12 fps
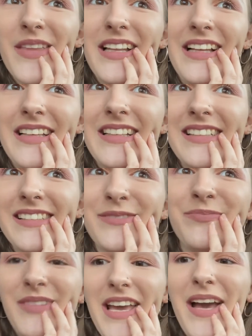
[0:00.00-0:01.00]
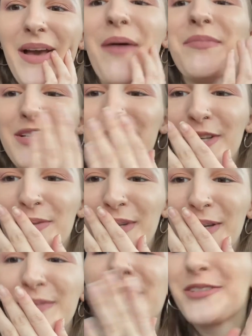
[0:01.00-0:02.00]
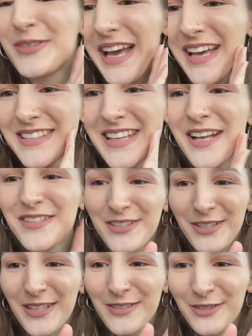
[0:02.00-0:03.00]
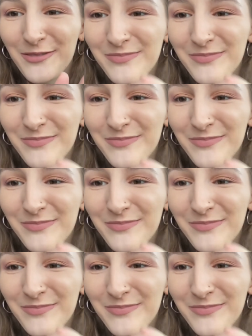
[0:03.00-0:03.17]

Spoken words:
Like, yeah, I'm gonna stop now. So yeah, I'll see you guys soon.